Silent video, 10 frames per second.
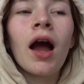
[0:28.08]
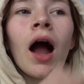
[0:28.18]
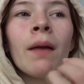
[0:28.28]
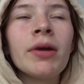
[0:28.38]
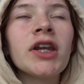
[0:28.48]

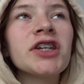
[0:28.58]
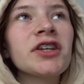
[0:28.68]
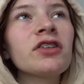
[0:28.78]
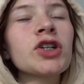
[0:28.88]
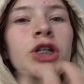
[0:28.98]
I mean, it
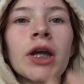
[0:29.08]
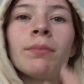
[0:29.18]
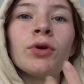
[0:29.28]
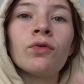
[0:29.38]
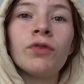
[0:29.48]
doesn't
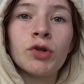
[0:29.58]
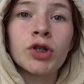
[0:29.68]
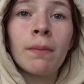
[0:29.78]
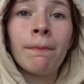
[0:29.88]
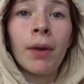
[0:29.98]
shape your
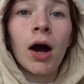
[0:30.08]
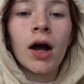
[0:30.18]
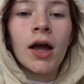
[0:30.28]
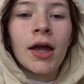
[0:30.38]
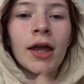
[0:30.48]
future, but
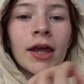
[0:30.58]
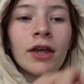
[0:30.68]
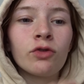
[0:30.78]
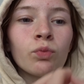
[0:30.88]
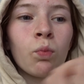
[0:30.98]

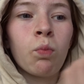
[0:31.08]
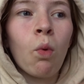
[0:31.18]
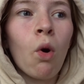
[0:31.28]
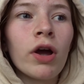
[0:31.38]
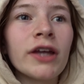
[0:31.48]

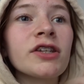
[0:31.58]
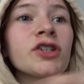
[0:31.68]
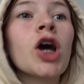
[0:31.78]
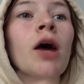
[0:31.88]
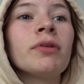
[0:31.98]
it
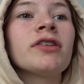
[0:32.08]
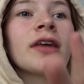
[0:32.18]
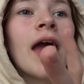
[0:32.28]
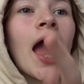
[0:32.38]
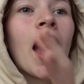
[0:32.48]
determines
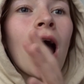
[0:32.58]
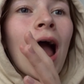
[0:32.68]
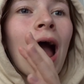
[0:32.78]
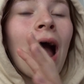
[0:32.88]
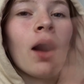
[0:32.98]

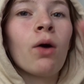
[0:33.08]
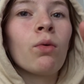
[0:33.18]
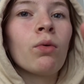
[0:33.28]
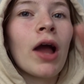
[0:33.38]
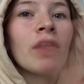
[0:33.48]

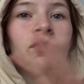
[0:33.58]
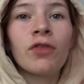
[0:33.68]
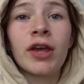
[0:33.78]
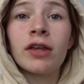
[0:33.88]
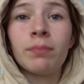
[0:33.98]
how
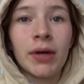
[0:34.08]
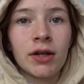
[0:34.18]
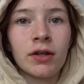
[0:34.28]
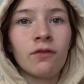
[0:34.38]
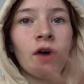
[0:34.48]
everything has
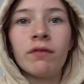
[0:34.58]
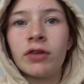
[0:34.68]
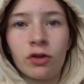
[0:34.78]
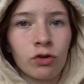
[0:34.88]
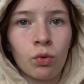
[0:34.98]
been the 5
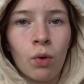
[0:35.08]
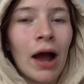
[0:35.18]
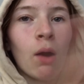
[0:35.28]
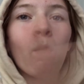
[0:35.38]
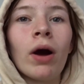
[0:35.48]
years of school,
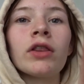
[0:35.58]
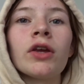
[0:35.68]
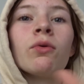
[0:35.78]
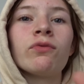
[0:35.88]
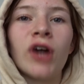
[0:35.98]
how well
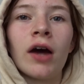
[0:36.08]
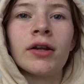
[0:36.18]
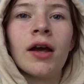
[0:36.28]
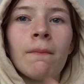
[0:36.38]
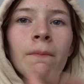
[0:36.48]
you've
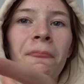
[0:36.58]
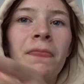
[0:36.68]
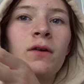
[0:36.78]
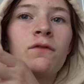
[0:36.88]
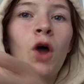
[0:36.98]
done
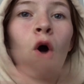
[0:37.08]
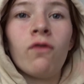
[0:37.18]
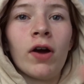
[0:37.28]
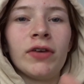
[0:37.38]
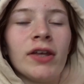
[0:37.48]
the whole
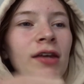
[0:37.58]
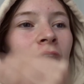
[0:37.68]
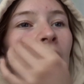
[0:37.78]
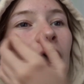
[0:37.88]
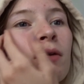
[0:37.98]
5 years.
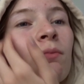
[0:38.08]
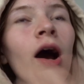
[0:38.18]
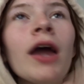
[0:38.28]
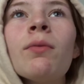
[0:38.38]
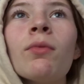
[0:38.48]
And
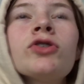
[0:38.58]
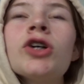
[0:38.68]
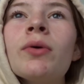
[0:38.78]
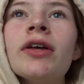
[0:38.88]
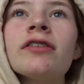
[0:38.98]
my
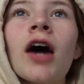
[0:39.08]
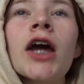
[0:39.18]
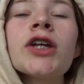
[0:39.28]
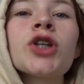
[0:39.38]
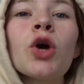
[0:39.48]
motto is,
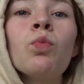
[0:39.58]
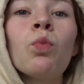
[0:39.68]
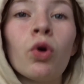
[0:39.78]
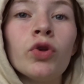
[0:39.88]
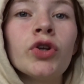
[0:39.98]
I don't
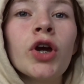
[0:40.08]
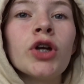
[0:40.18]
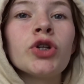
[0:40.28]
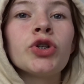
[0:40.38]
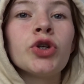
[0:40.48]
want
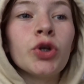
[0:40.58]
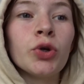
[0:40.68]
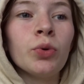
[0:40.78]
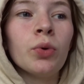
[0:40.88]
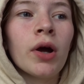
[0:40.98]

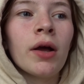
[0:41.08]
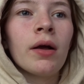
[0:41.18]
to,